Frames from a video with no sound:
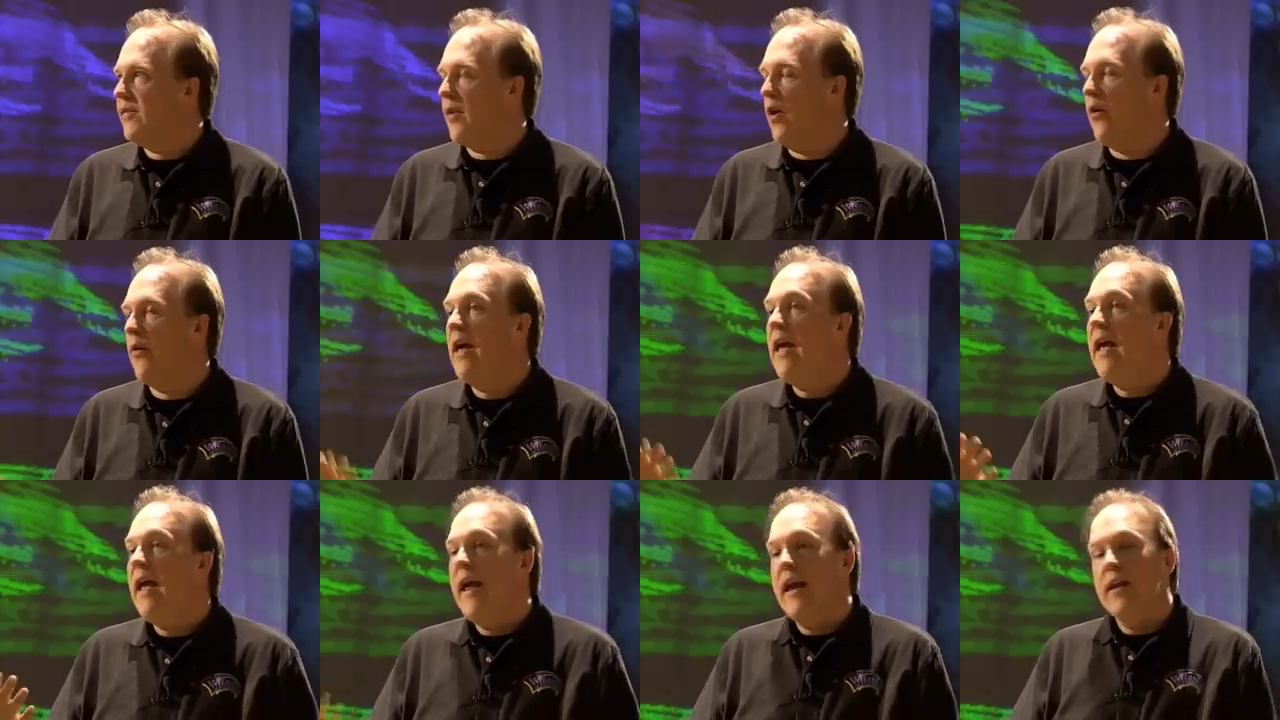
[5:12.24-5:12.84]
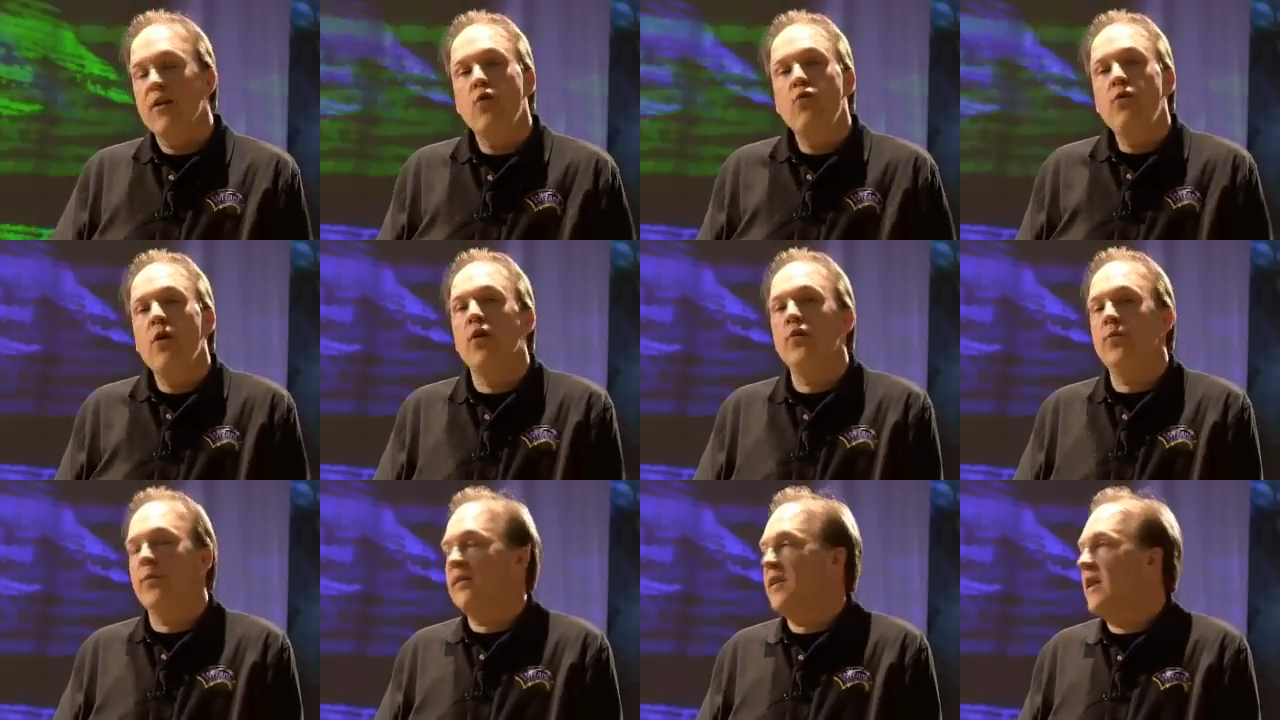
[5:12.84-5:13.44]
So who
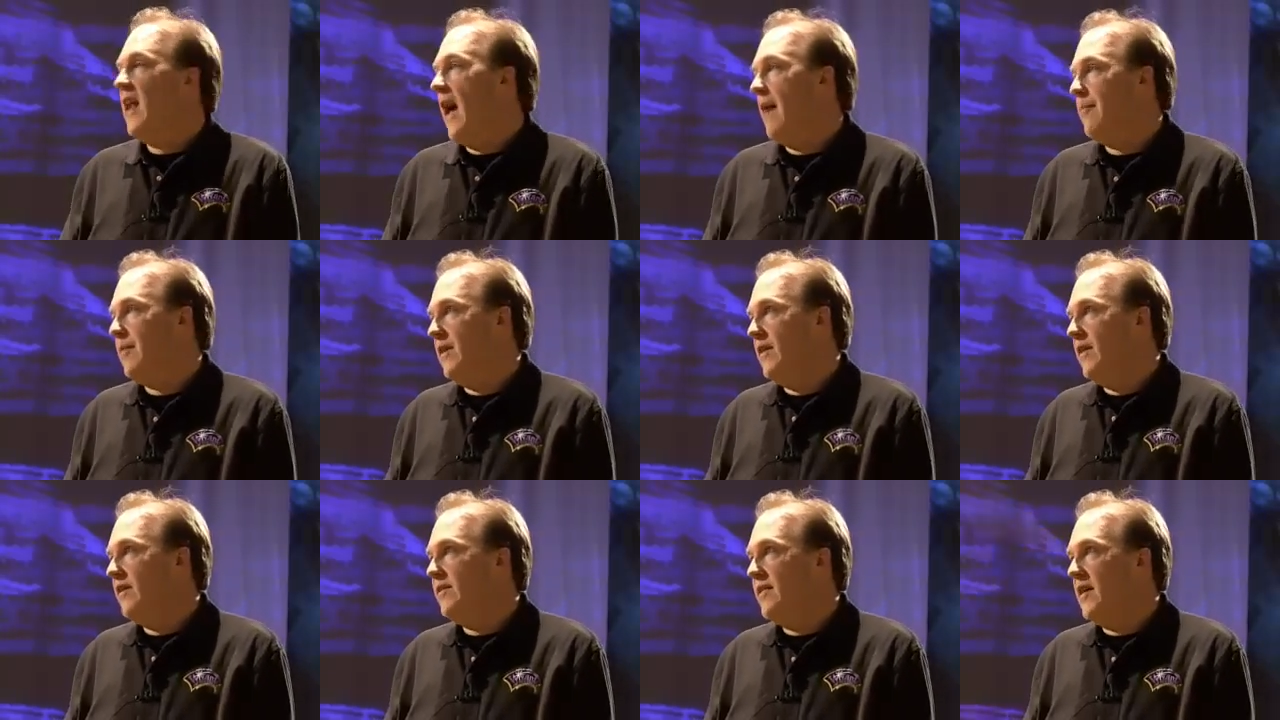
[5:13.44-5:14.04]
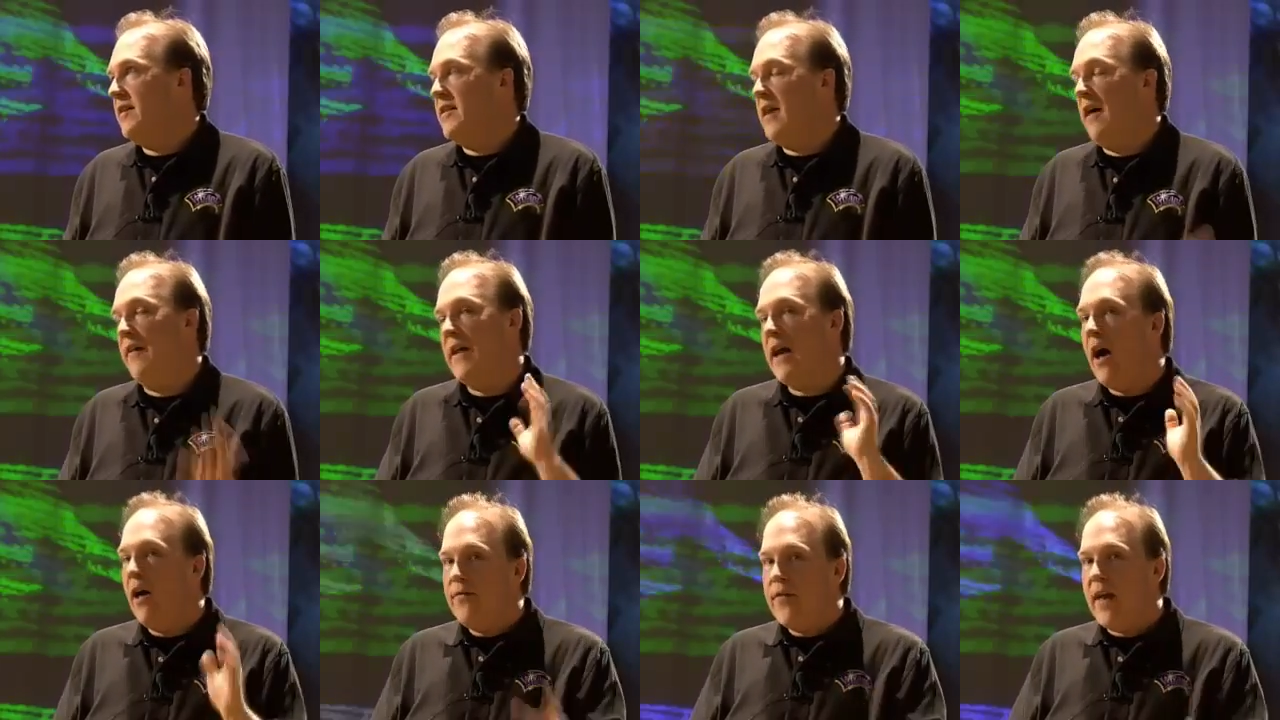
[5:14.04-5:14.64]
knows what's going to happen in Extended. Now,
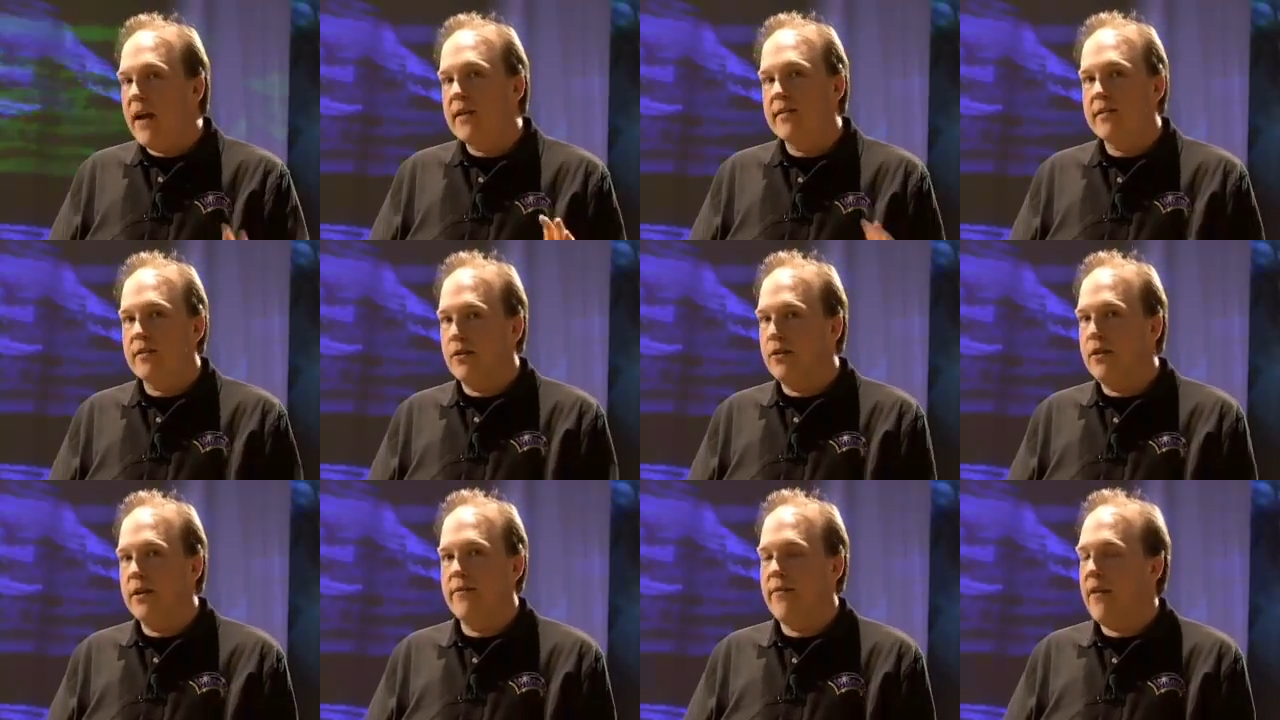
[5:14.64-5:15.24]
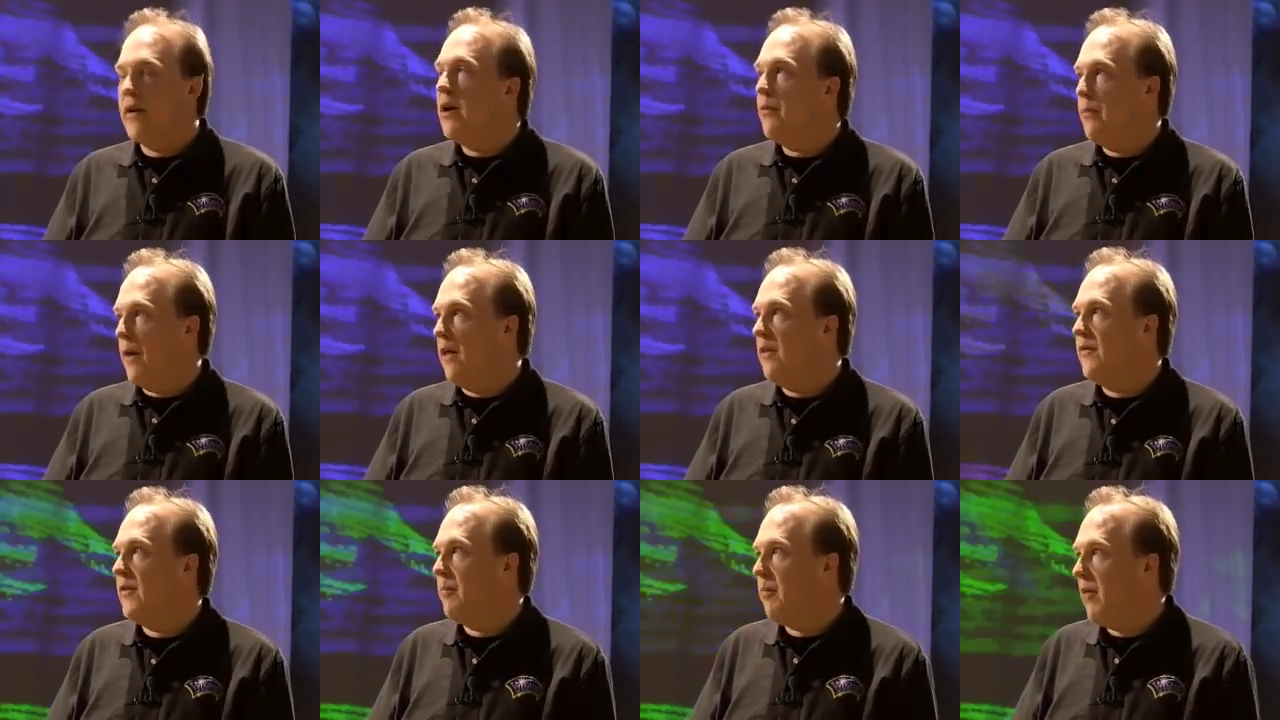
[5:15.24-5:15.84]
the elf deck is clearly a very
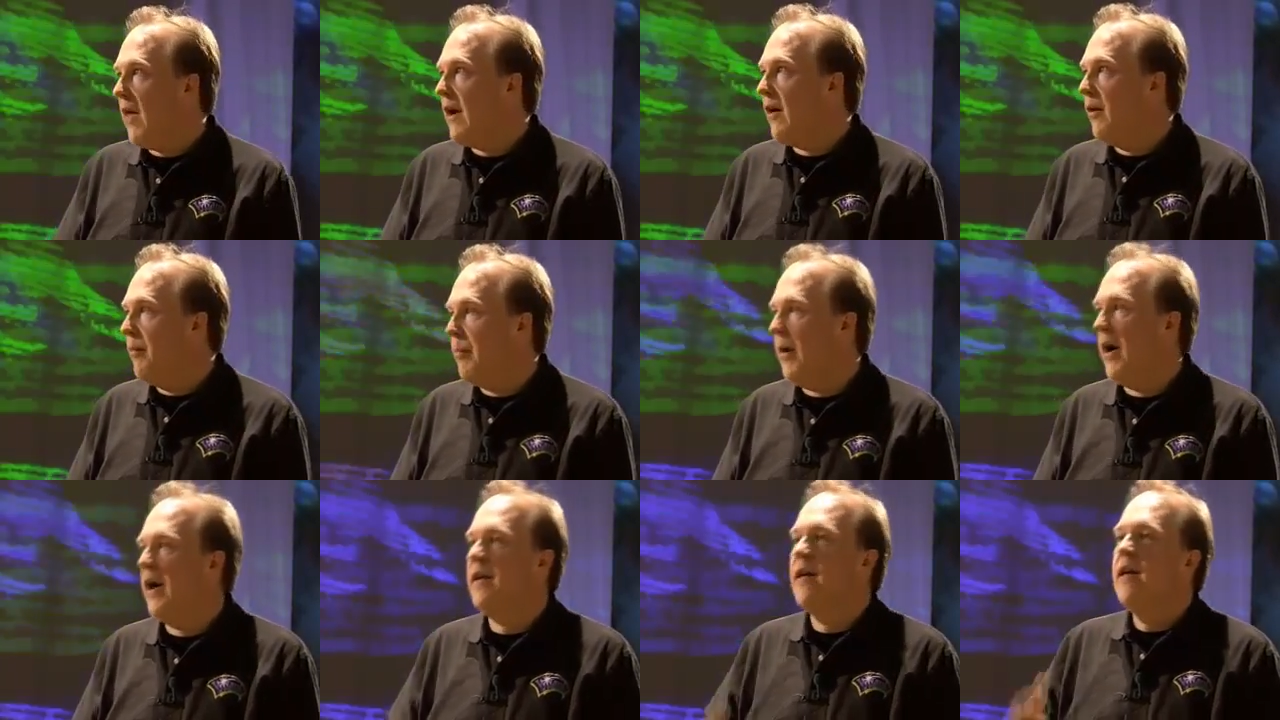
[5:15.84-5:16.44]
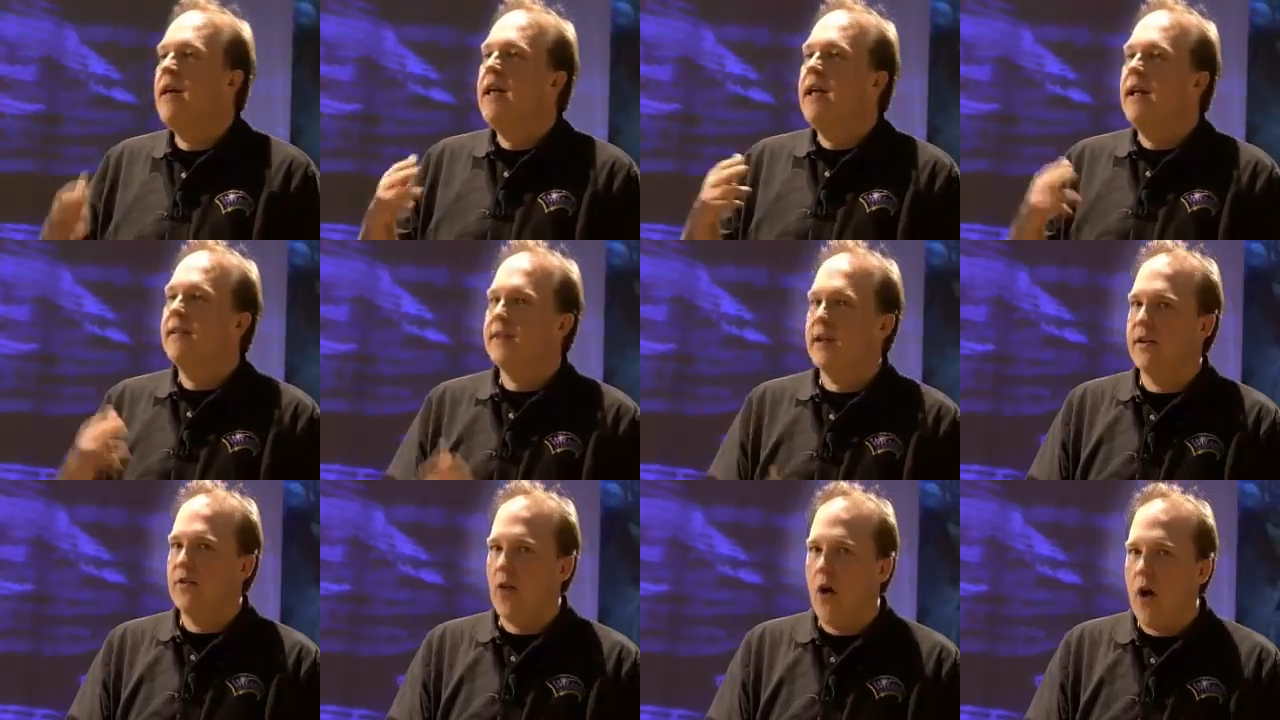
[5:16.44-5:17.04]
relevant player, but it's
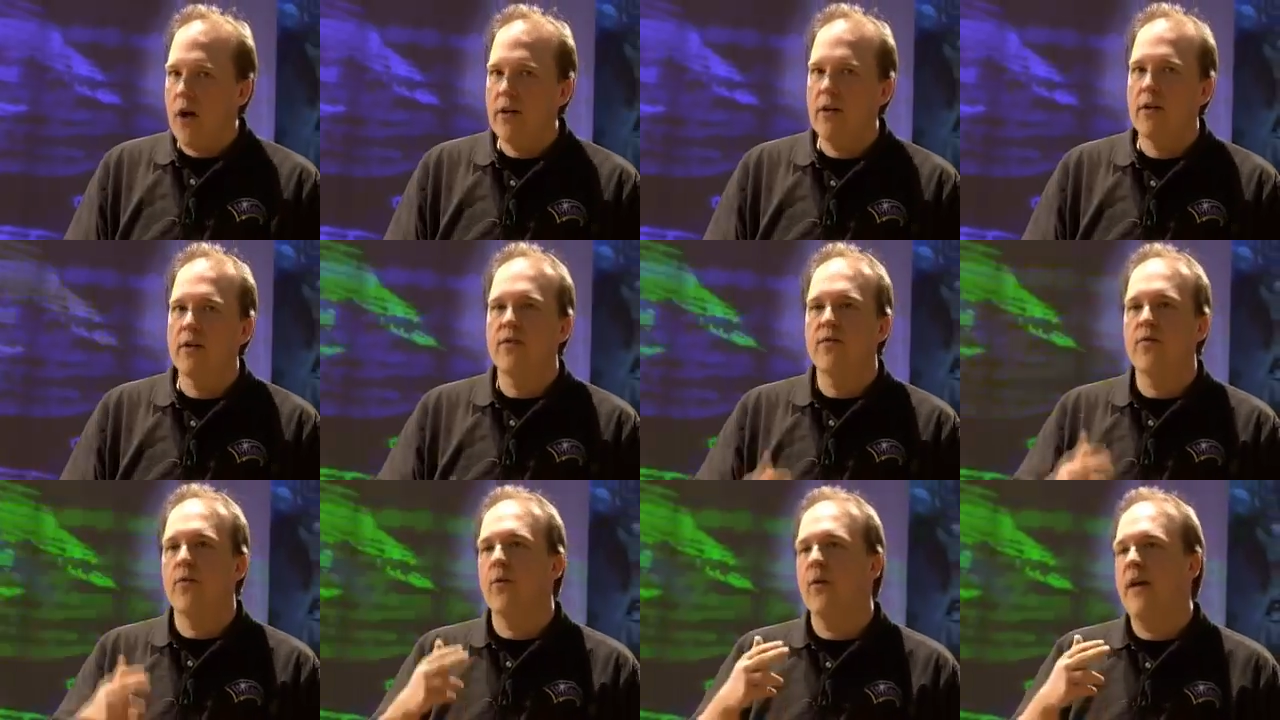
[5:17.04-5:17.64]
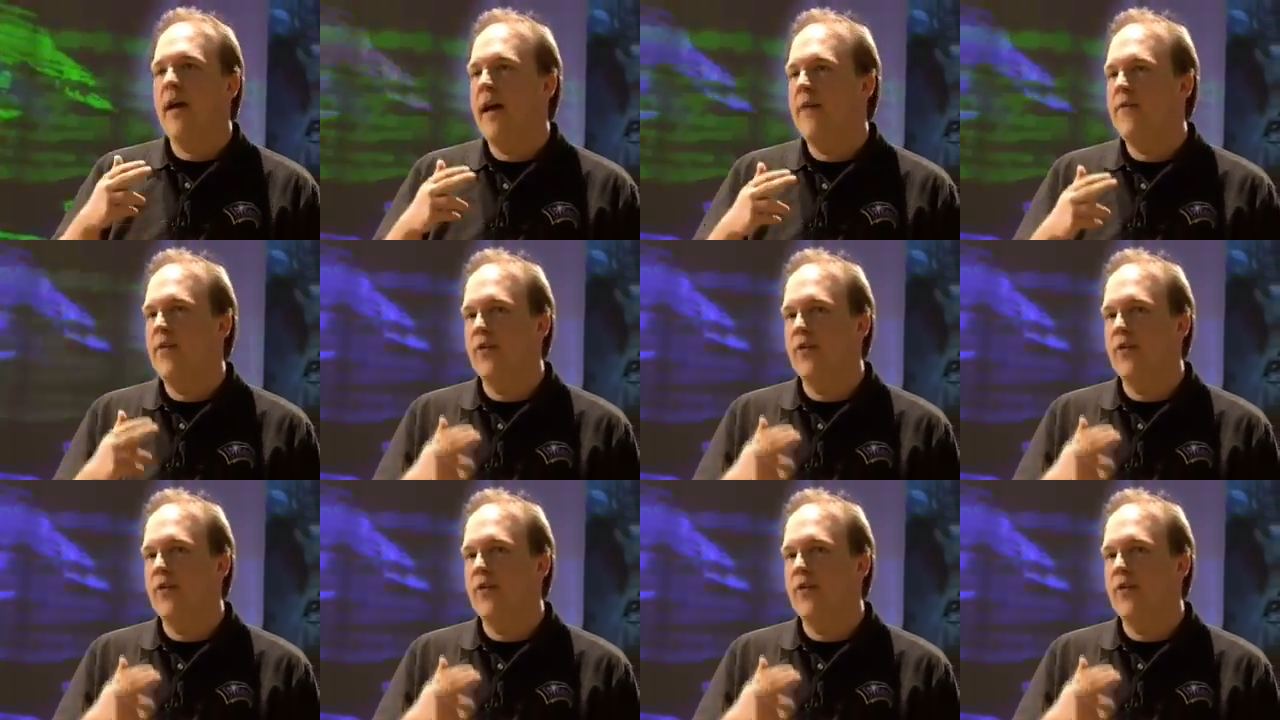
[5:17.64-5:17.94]
got a target on its forehead.